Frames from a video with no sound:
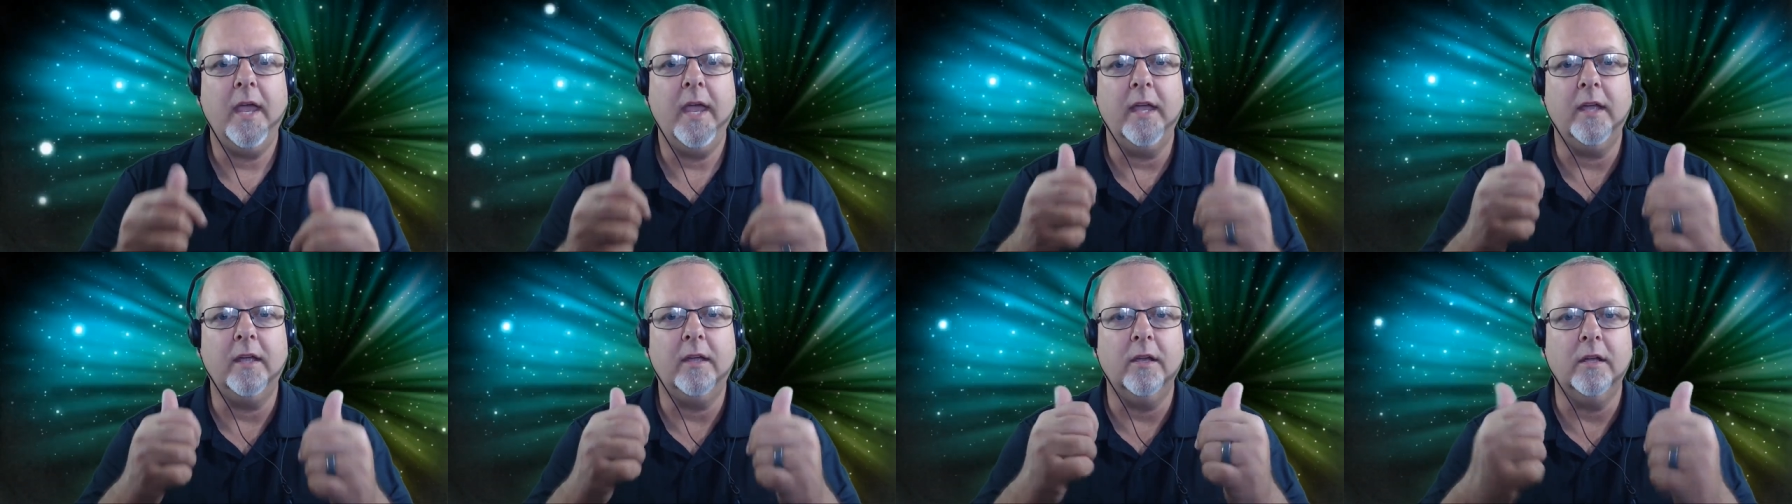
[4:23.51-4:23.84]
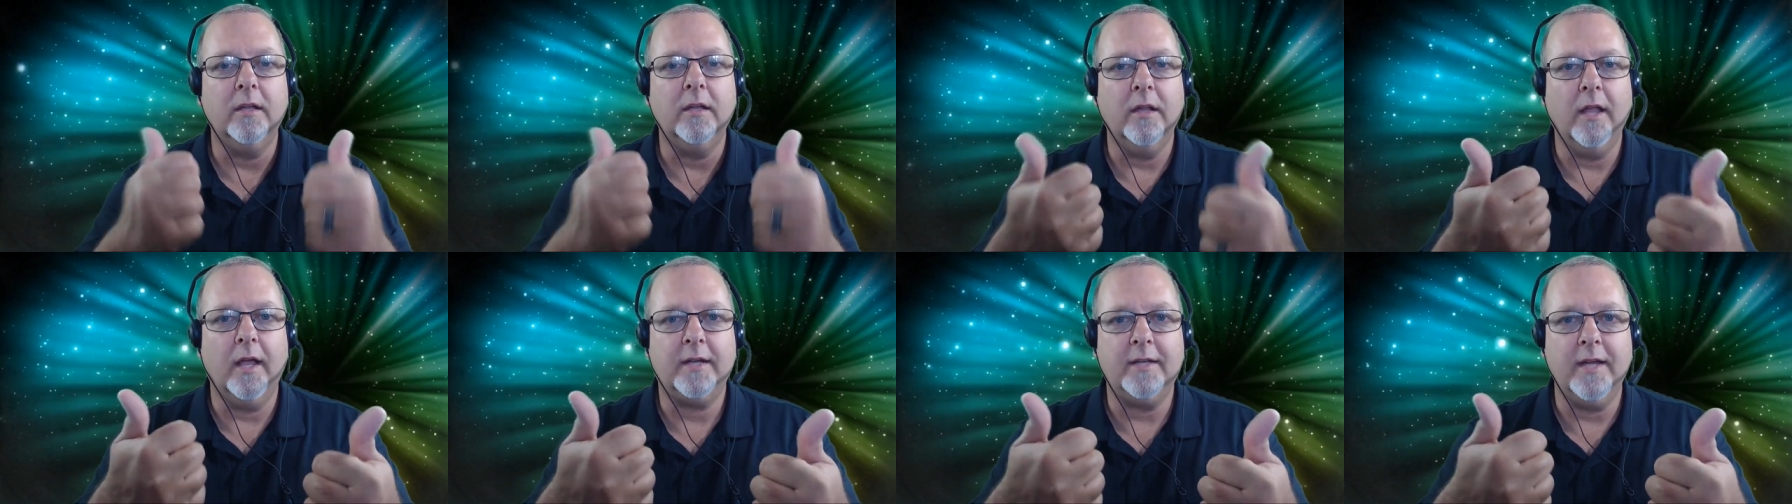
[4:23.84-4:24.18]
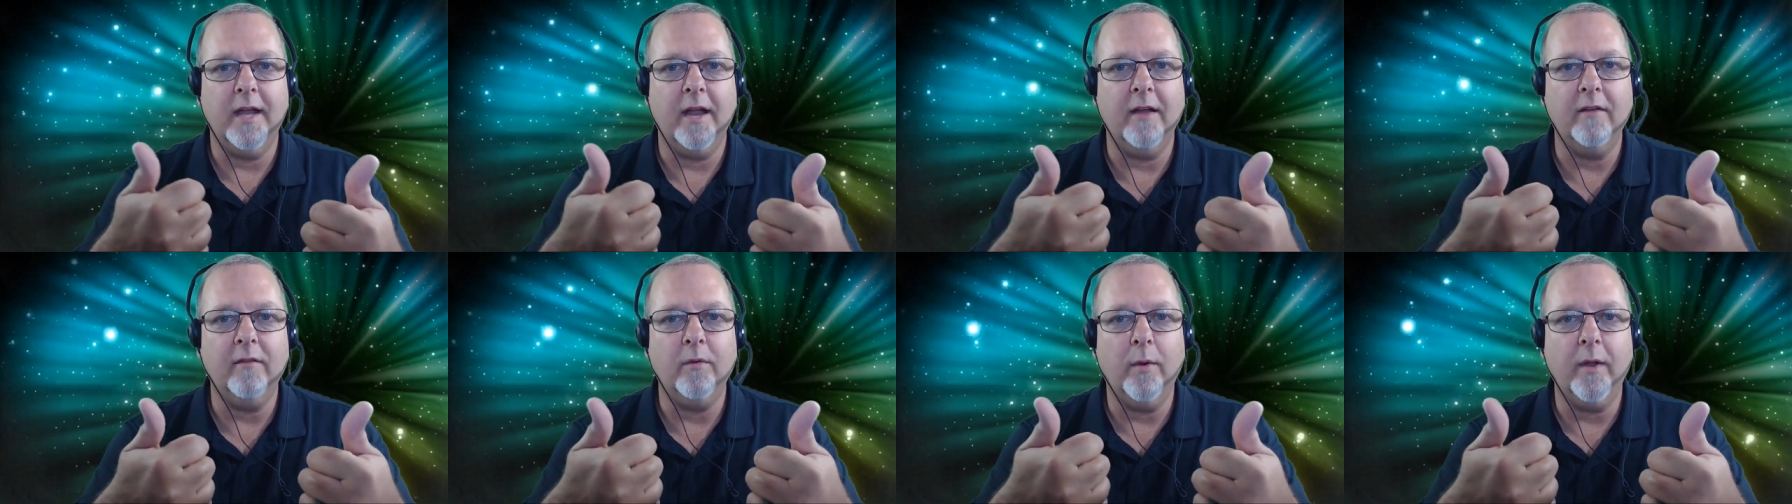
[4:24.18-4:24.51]
and good luck to
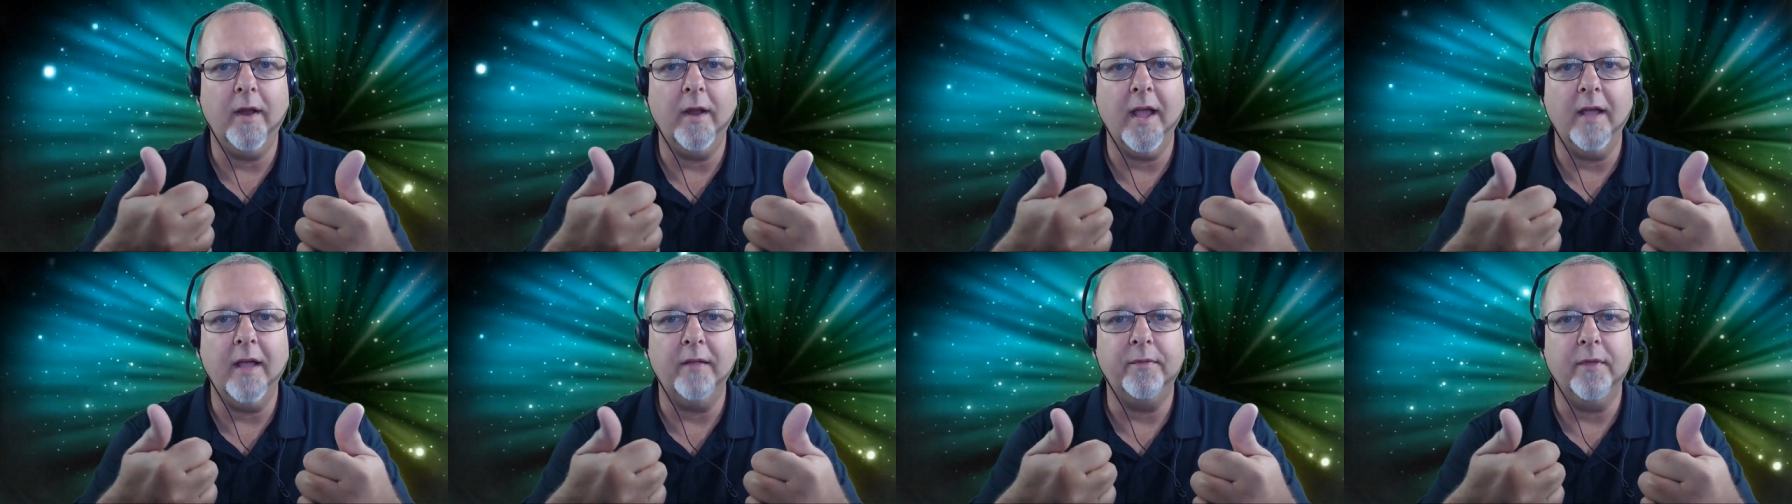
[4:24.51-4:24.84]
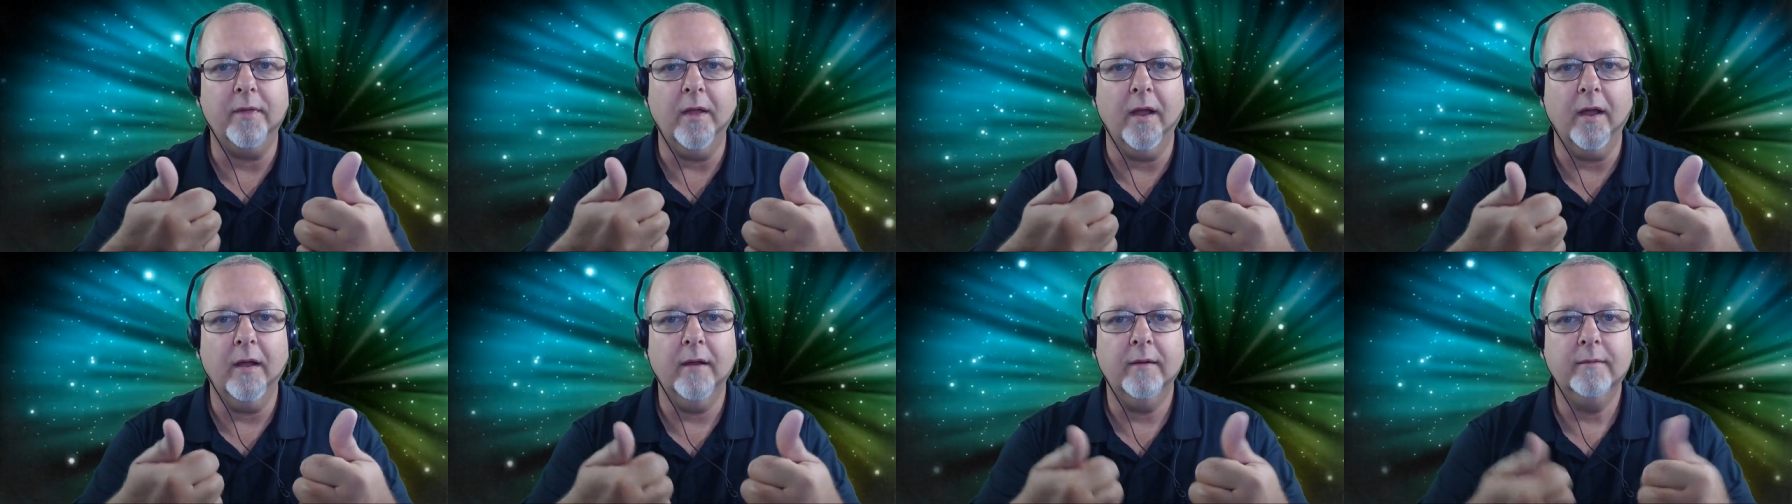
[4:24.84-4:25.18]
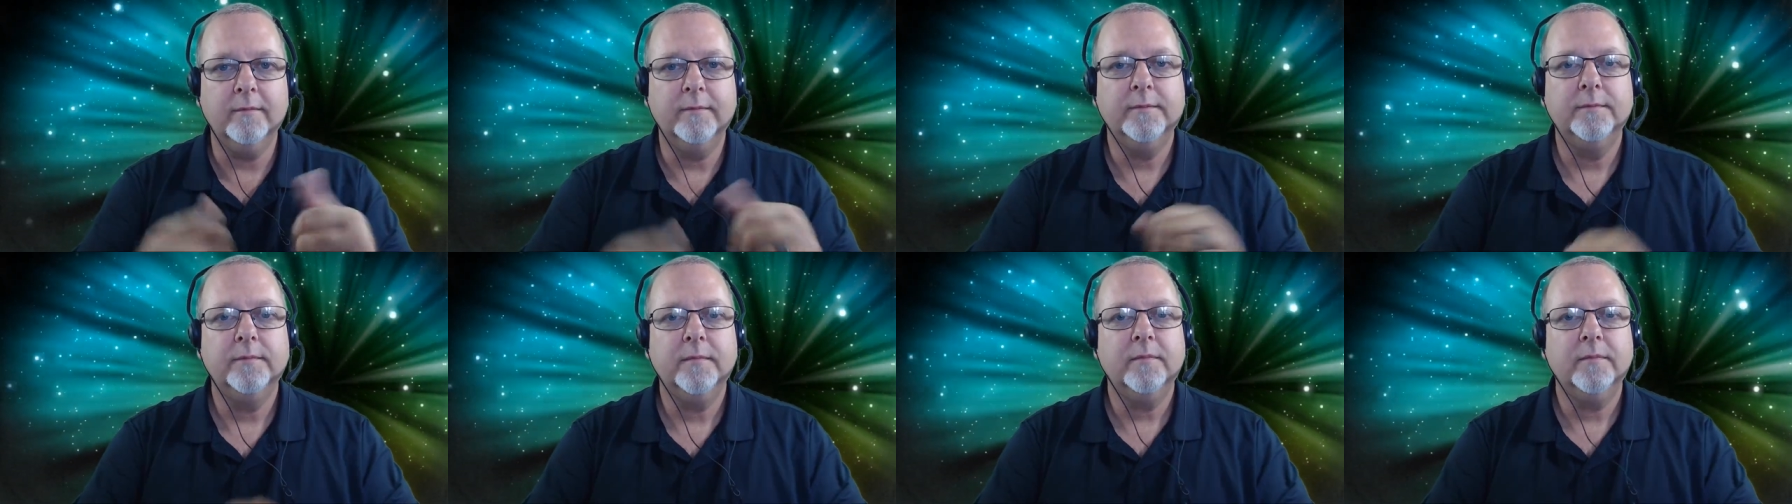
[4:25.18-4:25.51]
everyone out there.
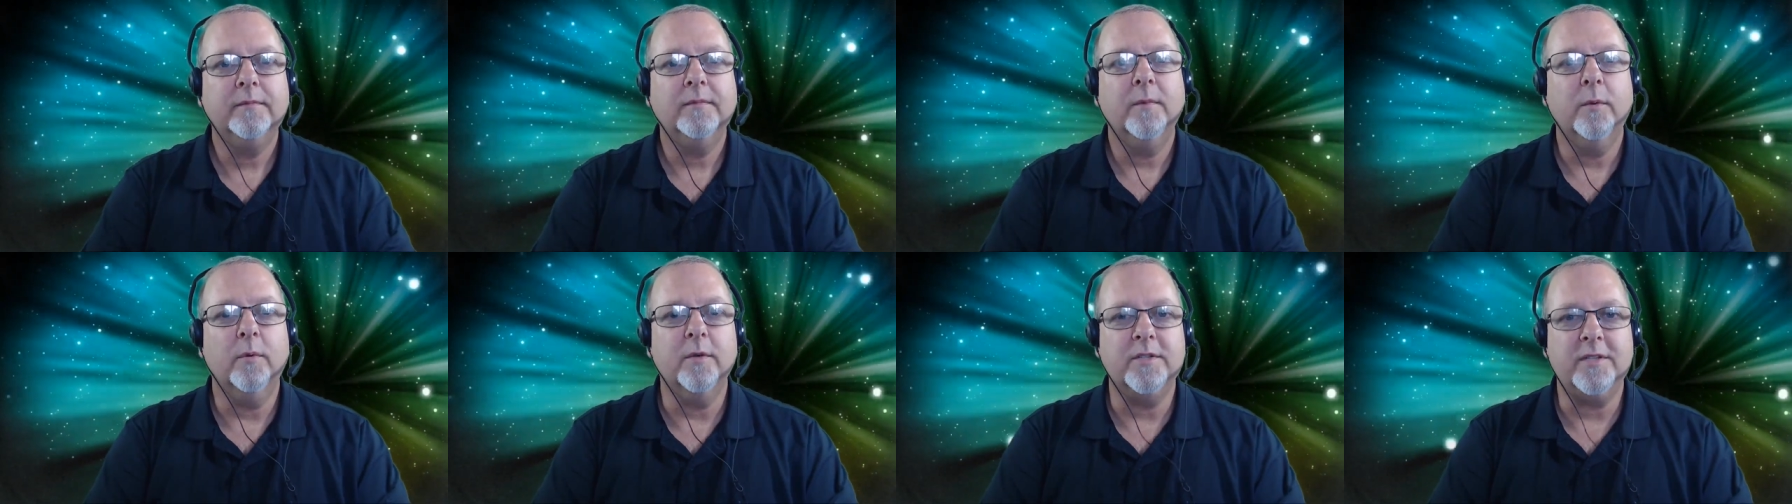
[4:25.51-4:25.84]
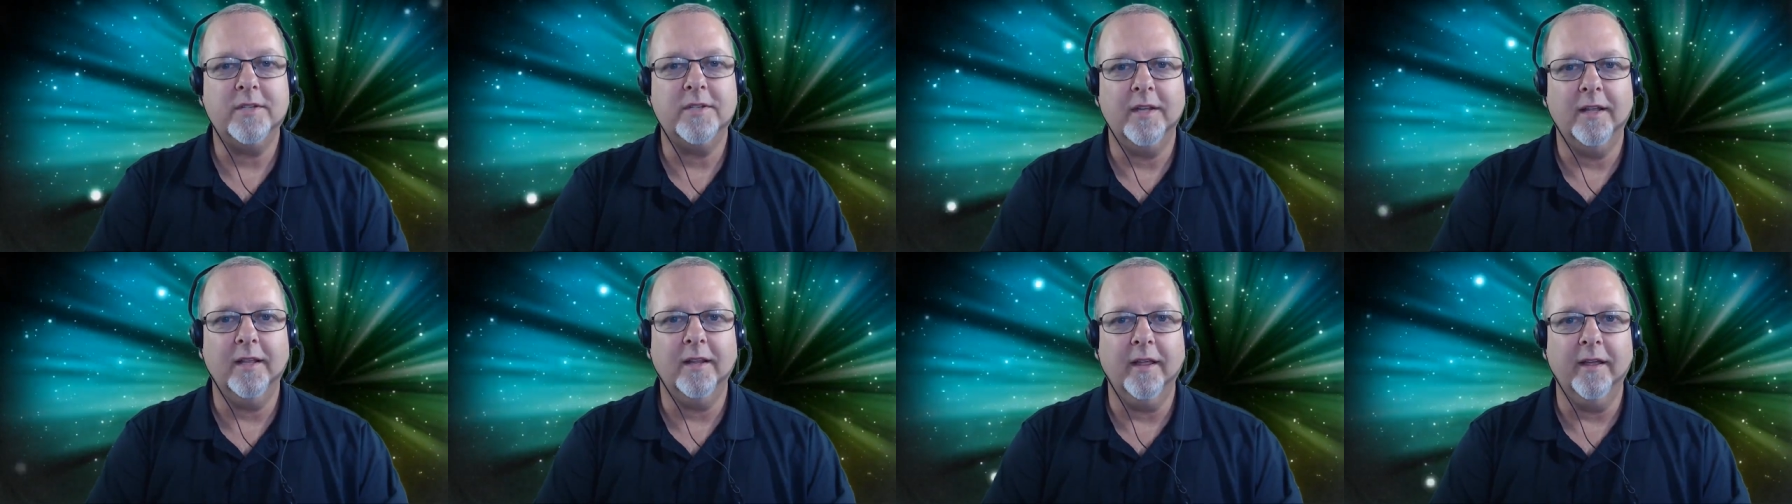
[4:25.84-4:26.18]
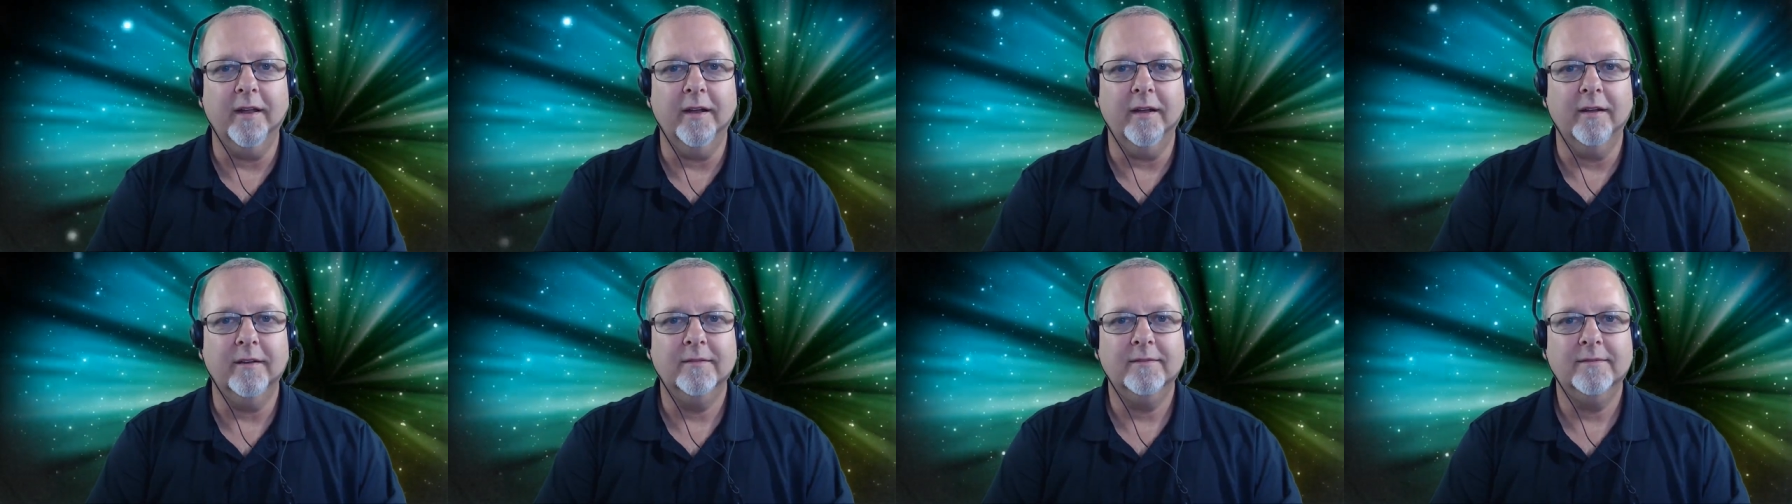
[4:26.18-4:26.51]
We'll see you
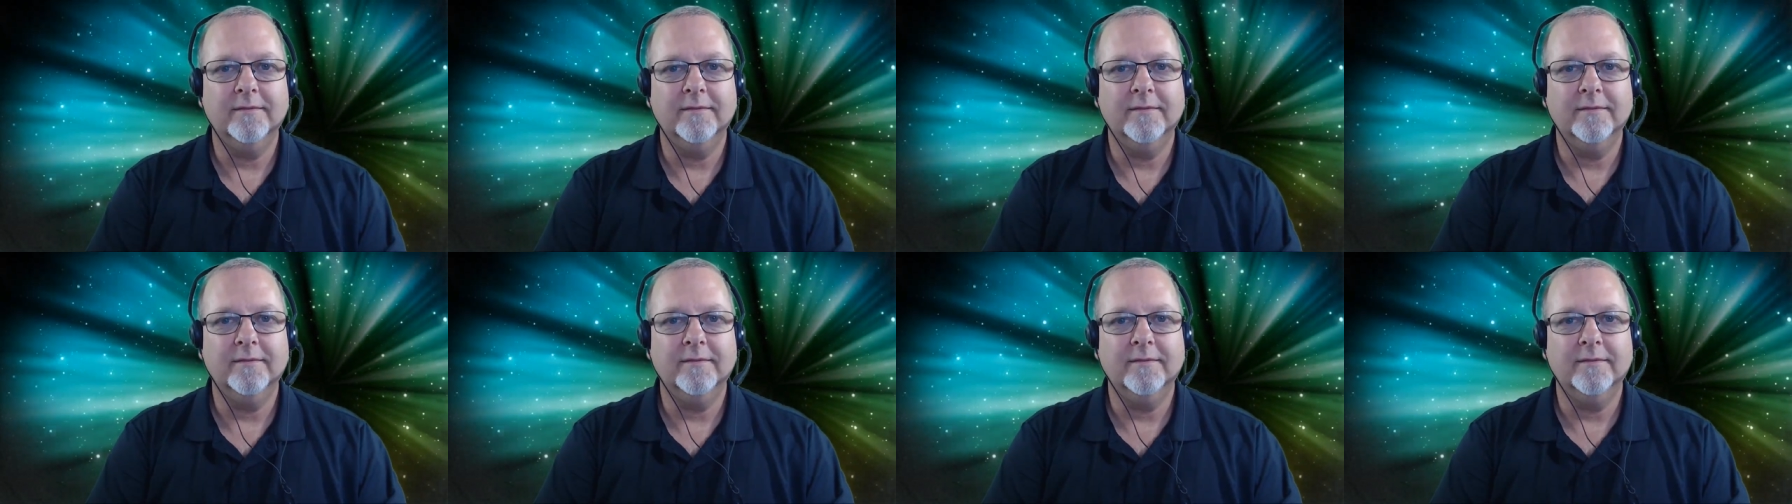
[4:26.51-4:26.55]
later.